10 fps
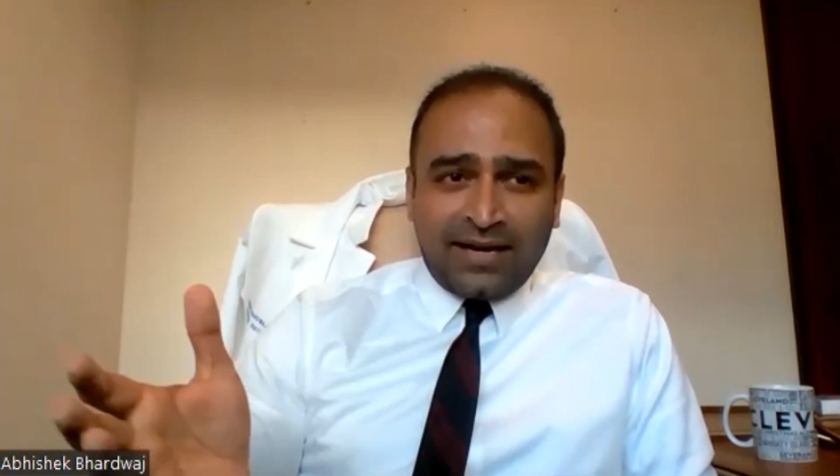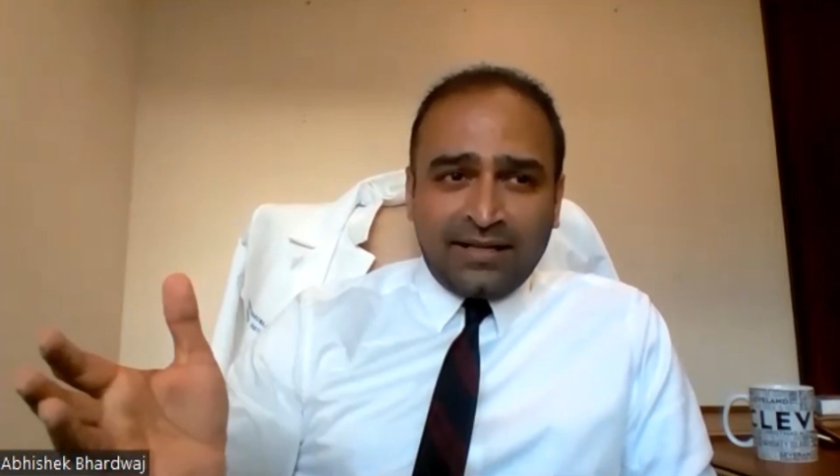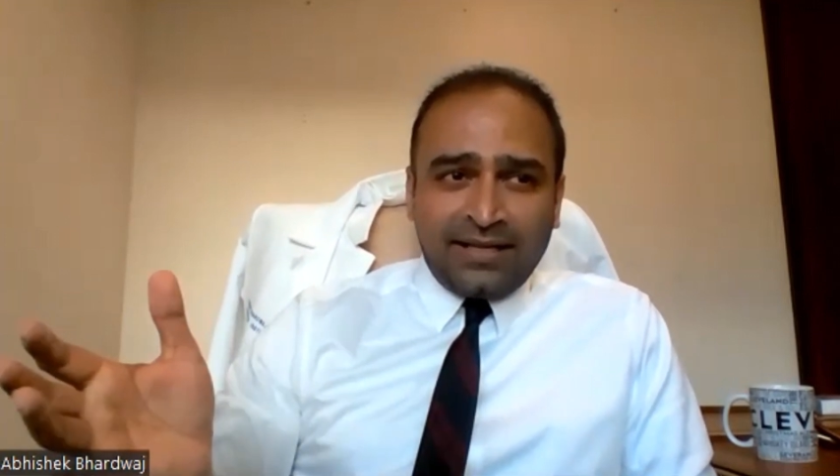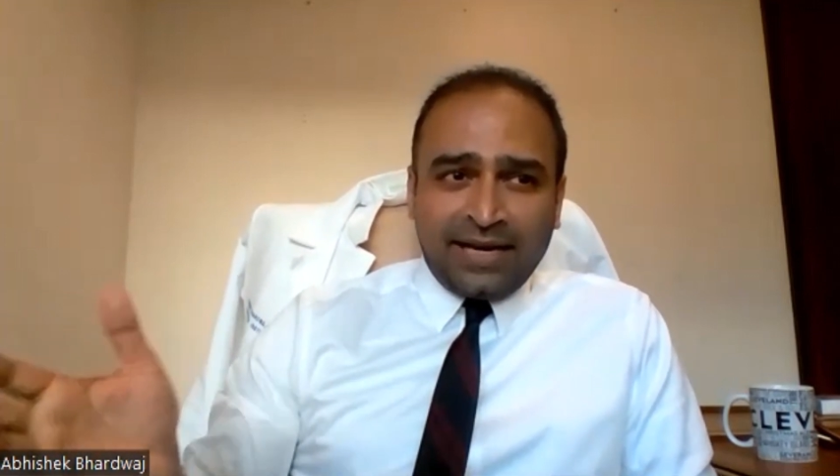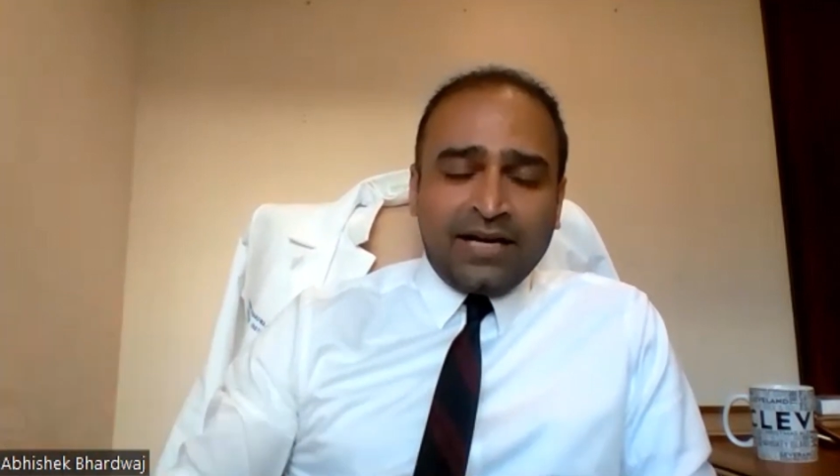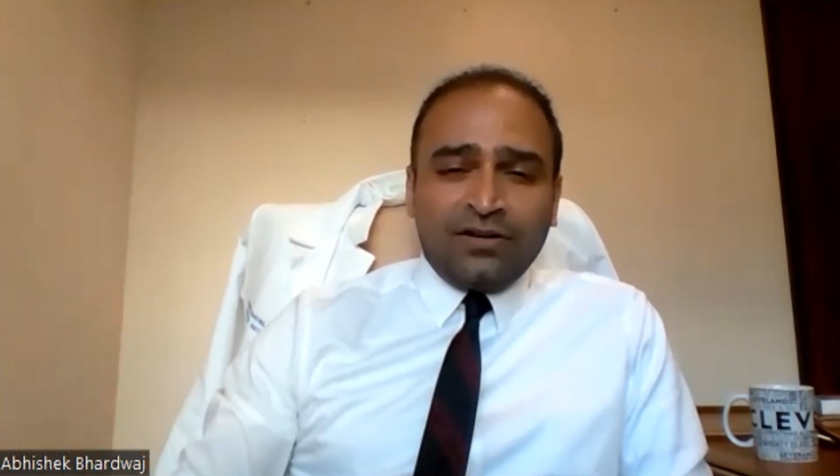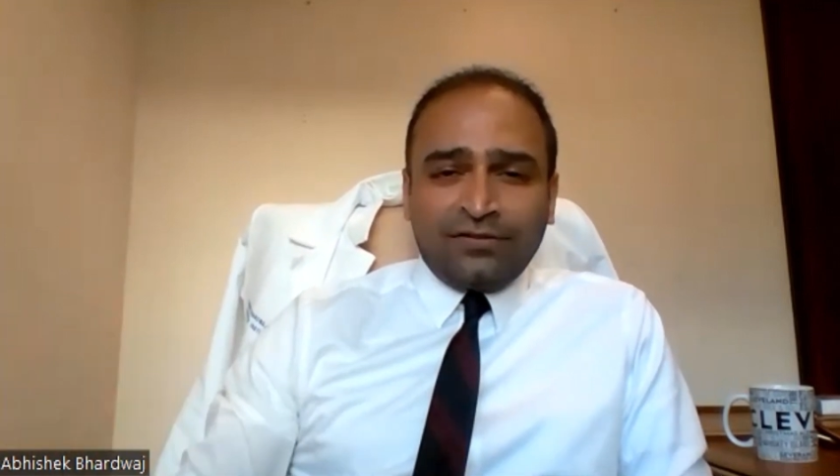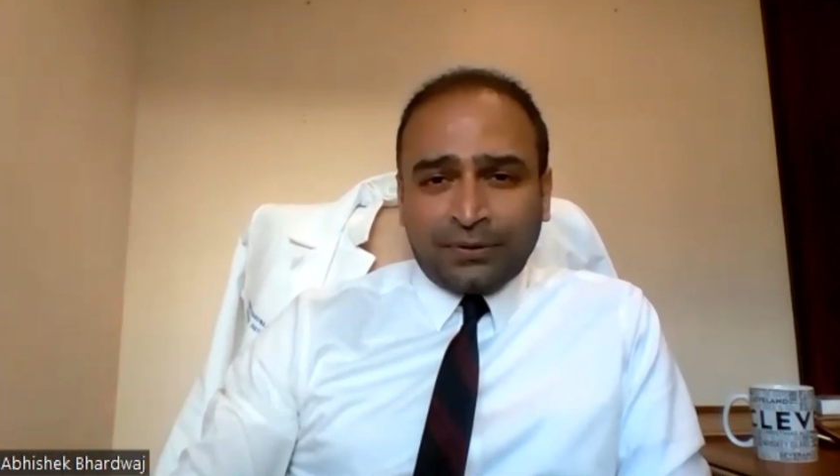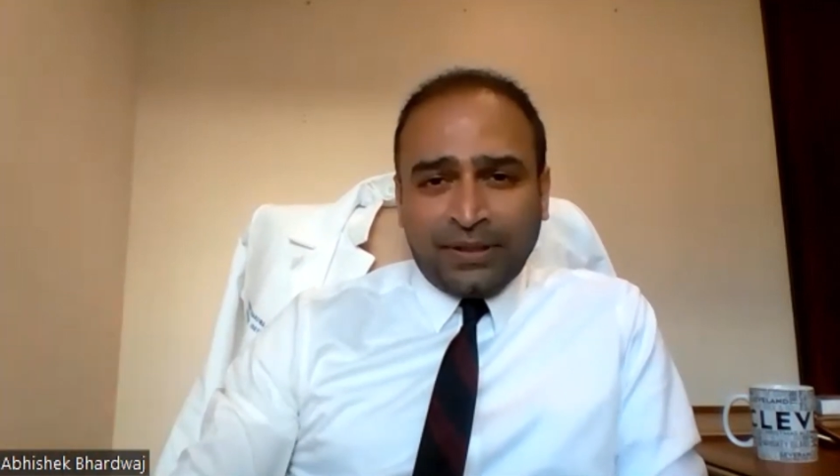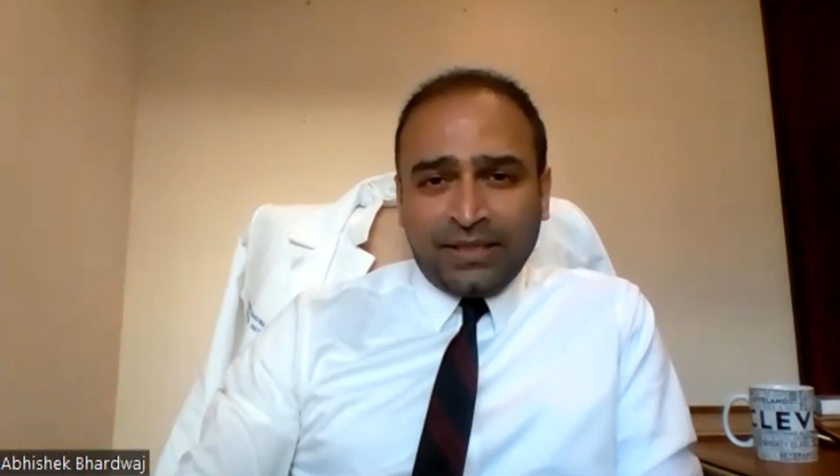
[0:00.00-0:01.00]
At the end
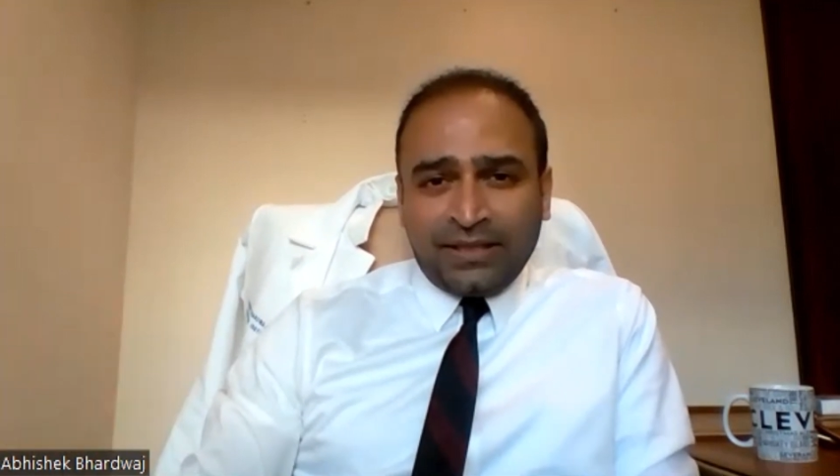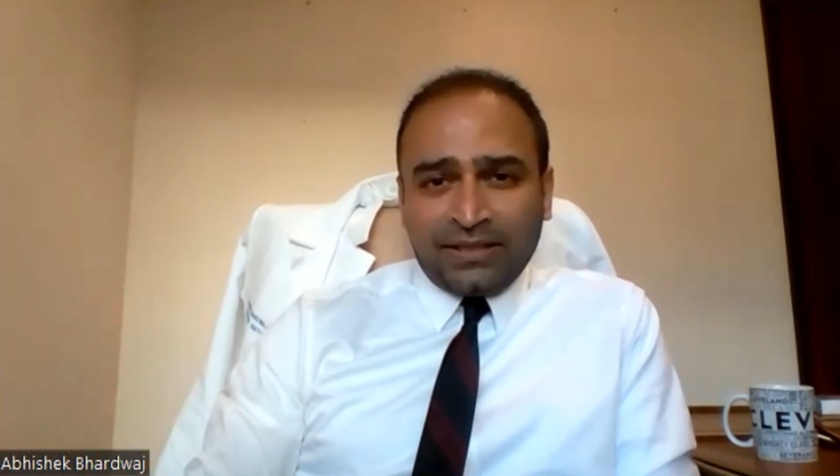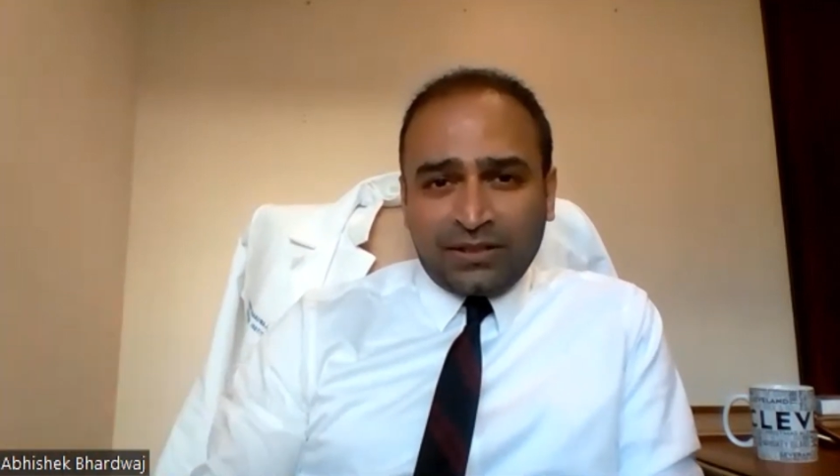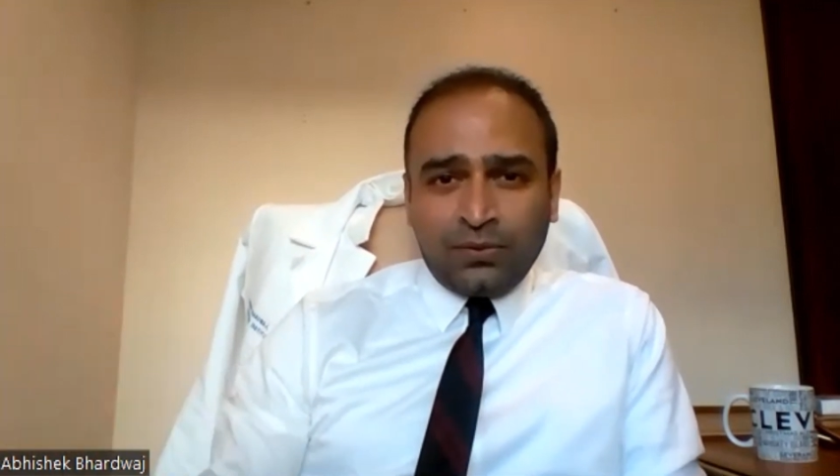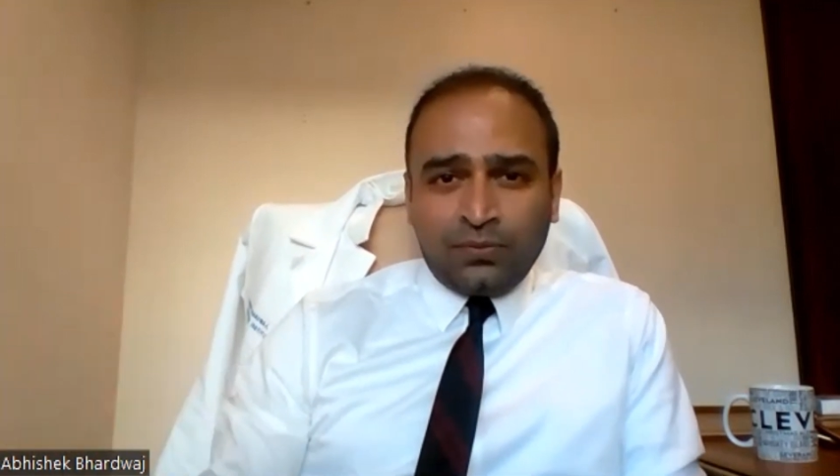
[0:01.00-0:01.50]
of 3 years,